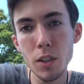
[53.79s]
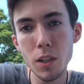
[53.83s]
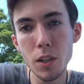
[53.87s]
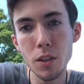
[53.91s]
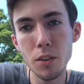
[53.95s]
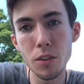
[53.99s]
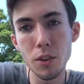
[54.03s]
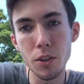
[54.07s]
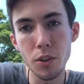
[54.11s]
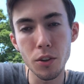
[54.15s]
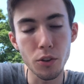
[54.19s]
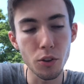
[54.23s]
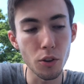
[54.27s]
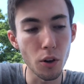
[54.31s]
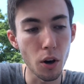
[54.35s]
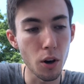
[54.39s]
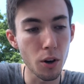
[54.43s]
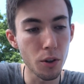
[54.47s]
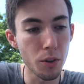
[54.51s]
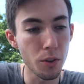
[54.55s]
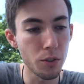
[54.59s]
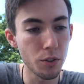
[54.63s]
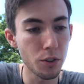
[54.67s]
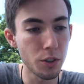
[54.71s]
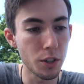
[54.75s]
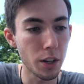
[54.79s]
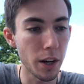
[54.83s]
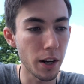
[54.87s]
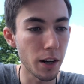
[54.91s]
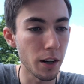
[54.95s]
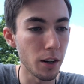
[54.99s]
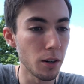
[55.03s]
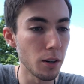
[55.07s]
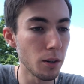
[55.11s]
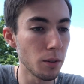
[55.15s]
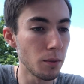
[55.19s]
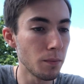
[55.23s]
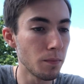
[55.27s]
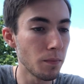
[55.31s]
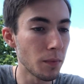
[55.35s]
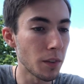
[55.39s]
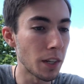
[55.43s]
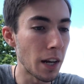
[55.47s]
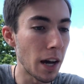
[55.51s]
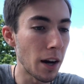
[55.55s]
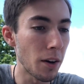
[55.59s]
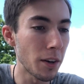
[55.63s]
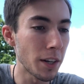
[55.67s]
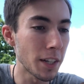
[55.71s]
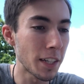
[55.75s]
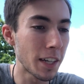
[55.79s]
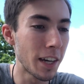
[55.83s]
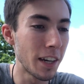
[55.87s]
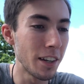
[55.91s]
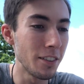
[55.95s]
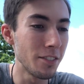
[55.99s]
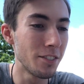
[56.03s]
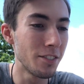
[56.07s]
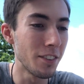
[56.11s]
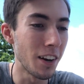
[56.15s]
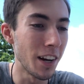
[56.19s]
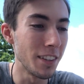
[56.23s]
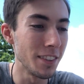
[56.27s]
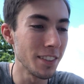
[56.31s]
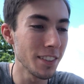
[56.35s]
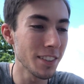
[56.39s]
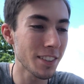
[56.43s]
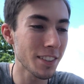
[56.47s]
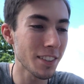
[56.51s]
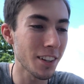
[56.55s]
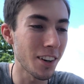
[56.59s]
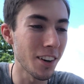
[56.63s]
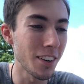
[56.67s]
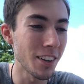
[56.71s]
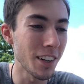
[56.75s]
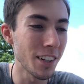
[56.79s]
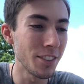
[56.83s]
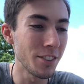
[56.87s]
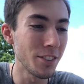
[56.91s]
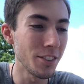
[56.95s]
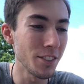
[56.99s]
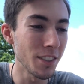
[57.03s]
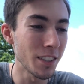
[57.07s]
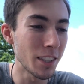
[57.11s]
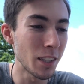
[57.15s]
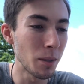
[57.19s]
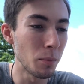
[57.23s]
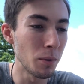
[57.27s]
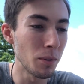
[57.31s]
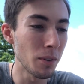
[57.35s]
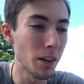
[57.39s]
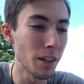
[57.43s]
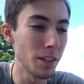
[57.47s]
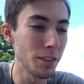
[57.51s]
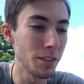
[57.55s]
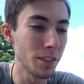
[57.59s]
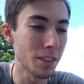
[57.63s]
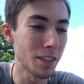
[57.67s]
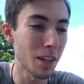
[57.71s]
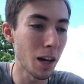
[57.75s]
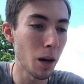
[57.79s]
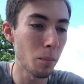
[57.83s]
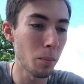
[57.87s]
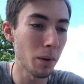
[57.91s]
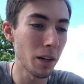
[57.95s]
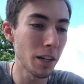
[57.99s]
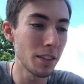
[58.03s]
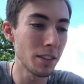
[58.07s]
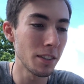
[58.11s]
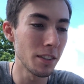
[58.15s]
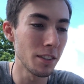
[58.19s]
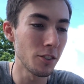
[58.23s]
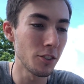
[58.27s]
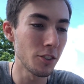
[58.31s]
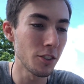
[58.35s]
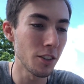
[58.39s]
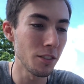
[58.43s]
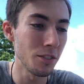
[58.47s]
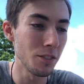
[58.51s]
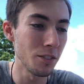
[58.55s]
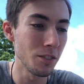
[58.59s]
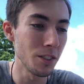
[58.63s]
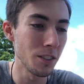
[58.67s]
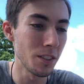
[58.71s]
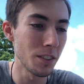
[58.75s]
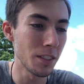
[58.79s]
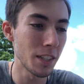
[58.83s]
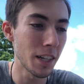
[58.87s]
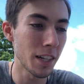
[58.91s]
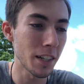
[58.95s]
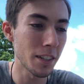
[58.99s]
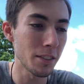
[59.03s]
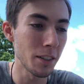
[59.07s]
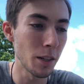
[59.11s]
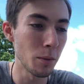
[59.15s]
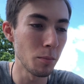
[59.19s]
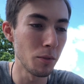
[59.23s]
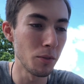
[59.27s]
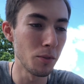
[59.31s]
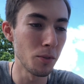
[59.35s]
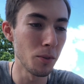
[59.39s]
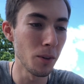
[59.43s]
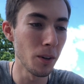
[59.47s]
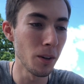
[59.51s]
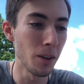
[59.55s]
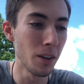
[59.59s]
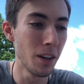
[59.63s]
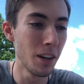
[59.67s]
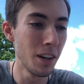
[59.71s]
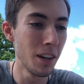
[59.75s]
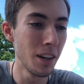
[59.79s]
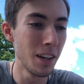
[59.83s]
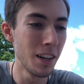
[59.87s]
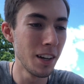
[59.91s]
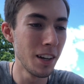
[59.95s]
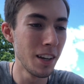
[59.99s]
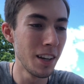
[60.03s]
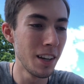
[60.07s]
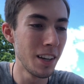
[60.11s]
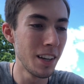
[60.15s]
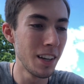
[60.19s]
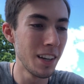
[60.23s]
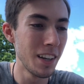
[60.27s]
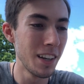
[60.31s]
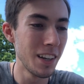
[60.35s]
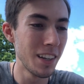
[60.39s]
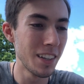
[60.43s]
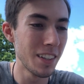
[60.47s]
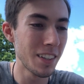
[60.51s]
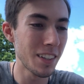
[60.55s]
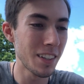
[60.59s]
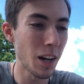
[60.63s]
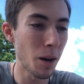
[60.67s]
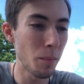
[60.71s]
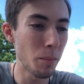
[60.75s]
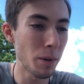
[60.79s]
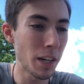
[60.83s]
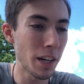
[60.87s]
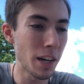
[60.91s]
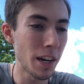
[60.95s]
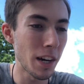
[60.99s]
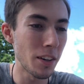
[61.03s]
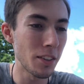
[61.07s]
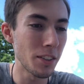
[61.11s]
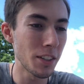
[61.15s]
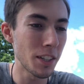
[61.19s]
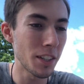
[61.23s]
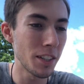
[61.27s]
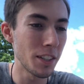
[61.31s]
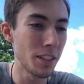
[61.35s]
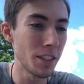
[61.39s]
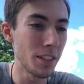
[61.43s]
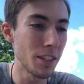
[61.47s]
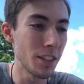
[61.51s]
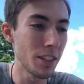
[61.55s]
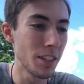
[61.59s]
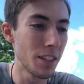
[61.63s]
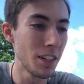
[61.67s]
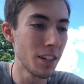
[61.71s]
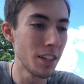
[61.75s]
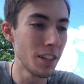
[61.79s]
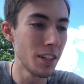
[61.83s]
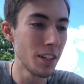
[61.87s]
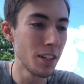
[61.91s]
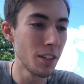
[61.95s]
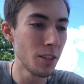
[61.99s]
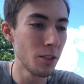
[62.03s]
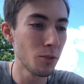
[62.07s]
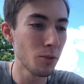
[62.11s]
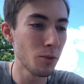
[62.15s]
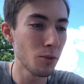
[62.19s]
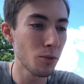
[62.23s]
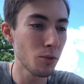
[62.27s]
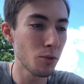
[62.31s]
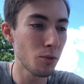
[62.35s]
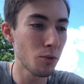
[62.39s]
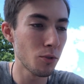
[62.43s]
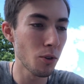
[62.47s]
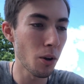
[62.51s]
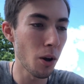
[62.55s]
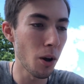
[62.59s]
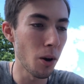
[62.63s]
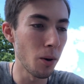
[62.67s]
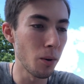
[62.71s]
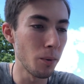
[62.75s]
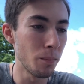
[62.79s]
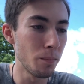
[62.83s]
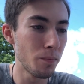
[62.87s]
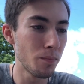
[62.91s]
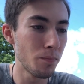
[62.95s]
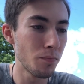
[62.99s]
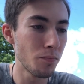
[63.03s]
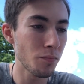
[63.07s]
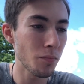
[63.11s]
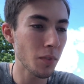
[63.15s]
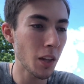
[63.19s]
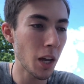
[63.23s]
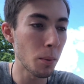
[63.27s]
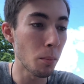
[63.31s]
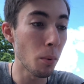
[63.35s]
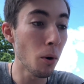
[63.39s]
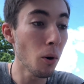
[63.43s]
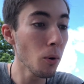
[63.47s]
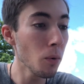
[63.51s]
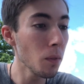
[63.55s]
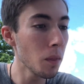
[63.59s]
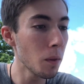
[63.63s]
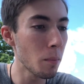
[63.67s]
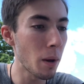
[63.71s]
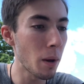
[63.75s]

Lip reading: the Thoth Tarot. Now I can't find this card, I usually keep it right on the top, but I did shuffle this deck right before coming out here. So, I pulled the